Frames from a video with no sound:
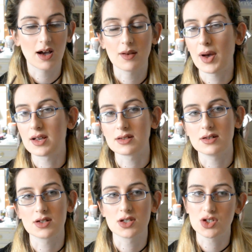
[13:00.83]
of person who
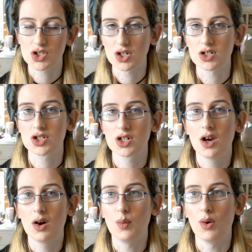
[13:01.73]
doesn't judge
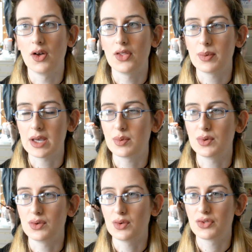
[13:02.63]
what other
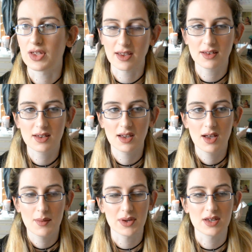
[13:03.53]
people think,
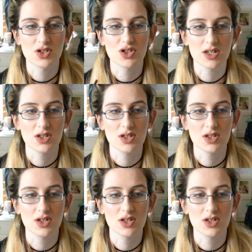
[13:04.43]
because she